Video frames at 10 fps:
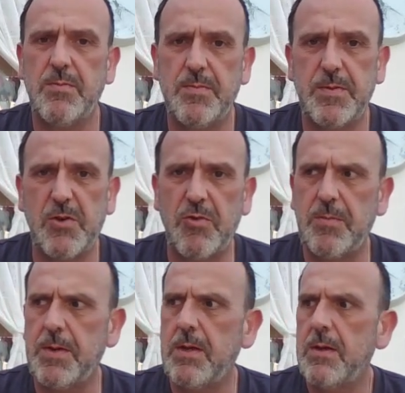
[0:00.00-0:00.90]
but
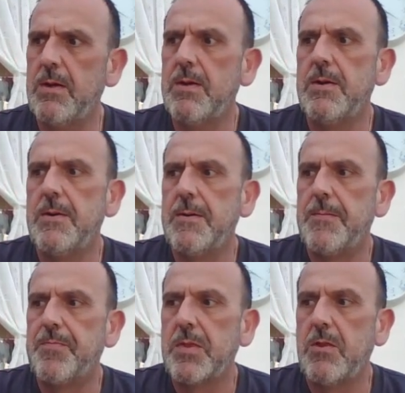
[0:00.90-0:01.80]
creepy.
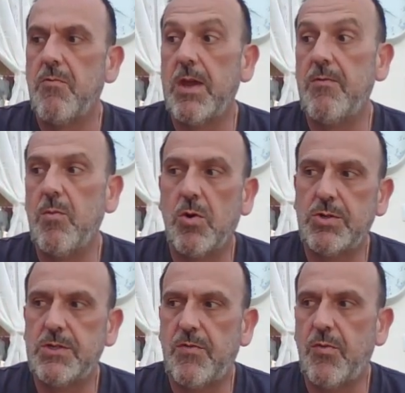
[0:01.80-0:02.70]
The raven
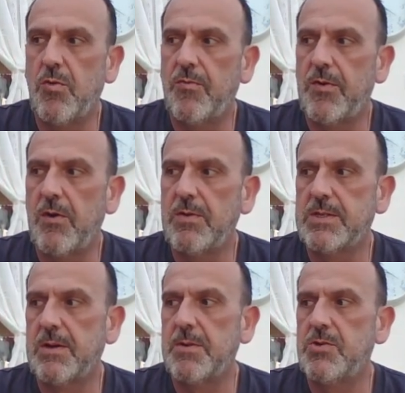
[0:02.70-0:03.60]
watches thoughtfully over the
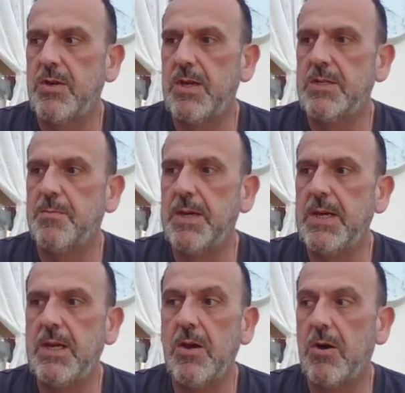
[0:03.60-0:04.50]
cemetery, its
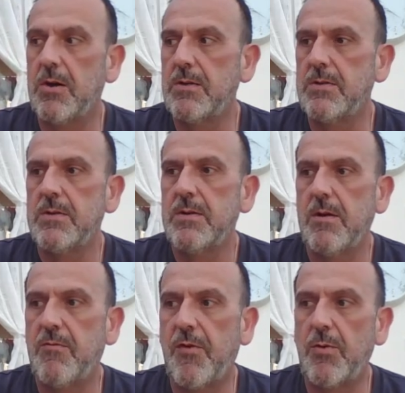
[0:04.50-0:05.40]
beady eyes and
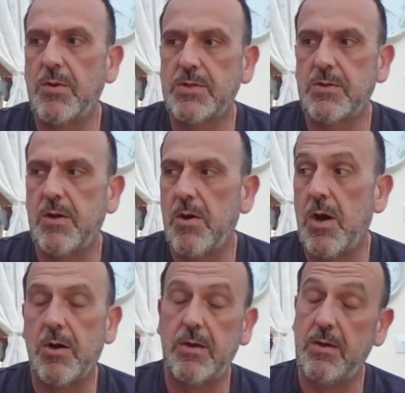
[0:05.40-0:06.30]
focused
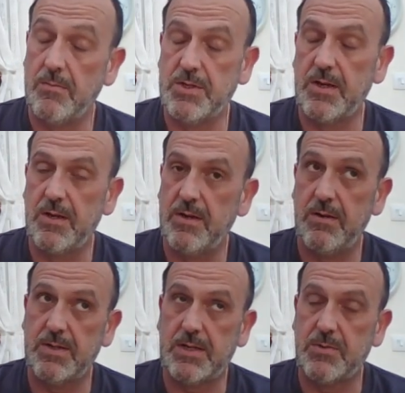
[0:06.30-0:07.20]
eye, I'm singular
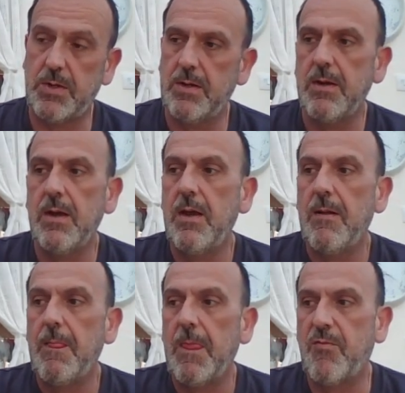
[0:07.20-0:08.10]
because that's weird,
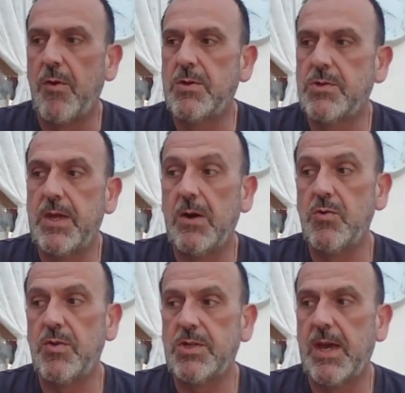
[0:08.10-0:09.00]
they're focused on the
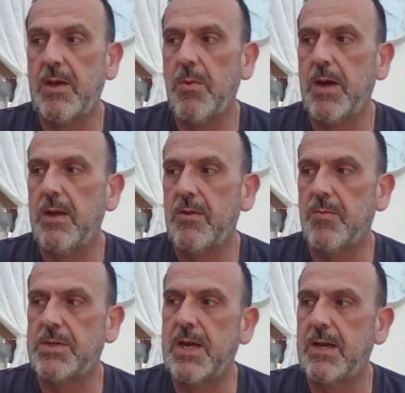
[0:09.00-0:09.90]
eldritch gateway that
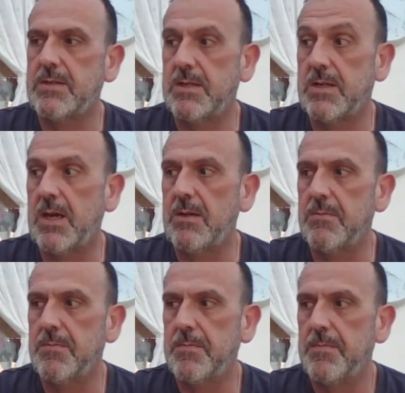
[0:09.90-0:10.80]
protects its kingdom.
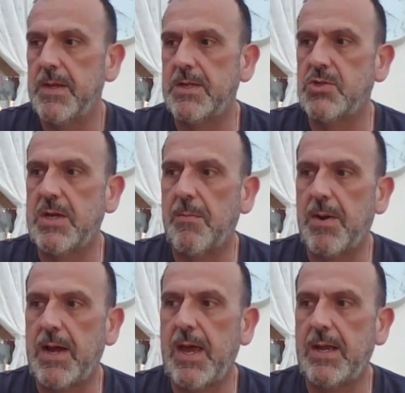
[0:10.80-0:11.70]
Its jet
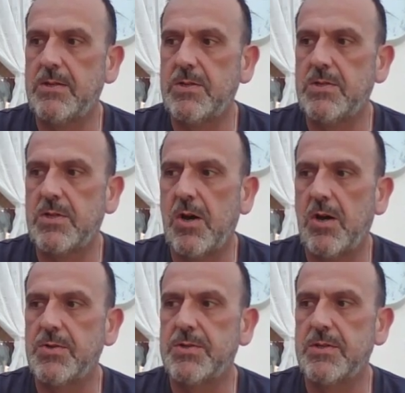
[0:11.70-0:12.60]
black head
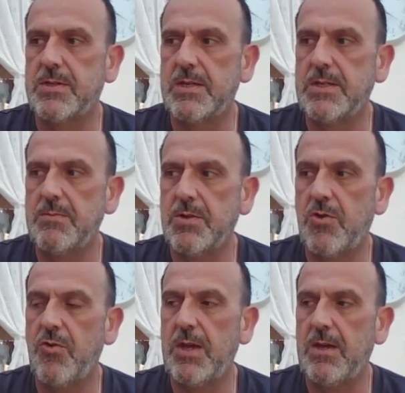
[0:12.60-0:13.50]
starts as they seem to
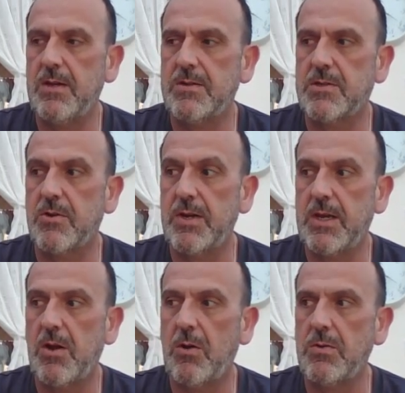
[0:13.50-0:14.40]
creak and slightly
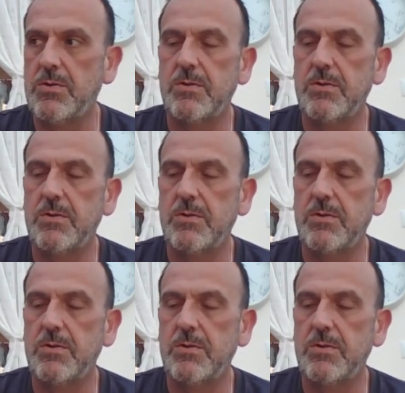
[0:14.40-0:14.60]
close.